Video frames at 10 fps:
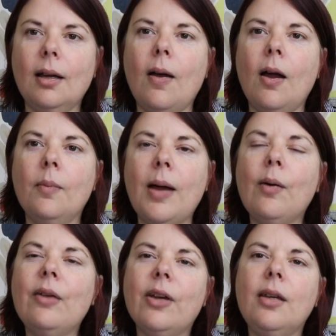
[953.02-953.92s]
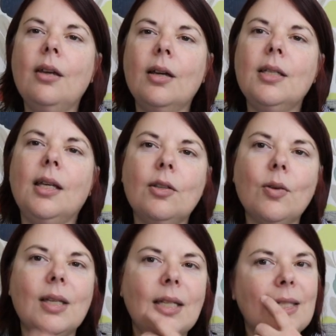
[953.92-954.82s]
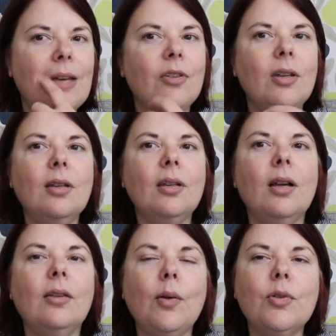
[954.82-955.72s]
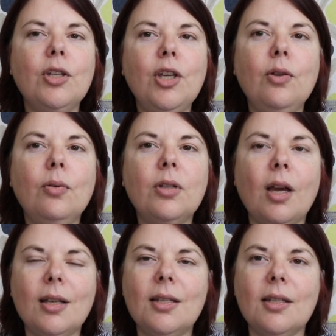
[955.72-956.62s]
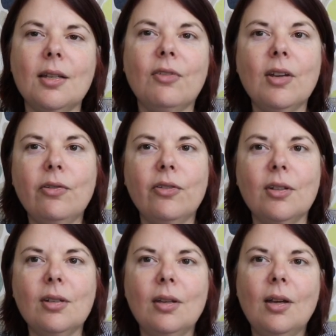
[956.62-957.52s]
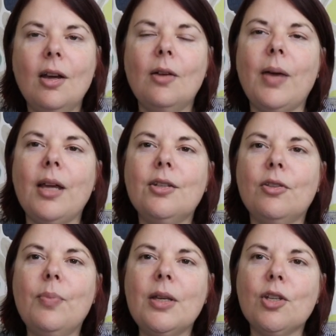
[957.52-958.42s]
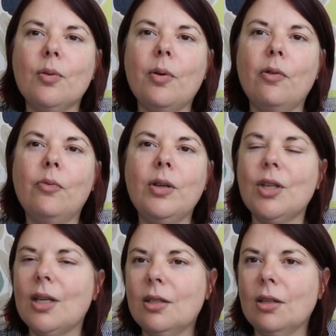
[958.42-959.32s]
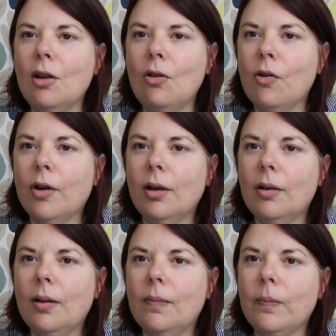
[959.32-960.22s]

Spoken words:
However, in 1927, there was a new diocese of Guildford made, so the Bishop of Winchester no longer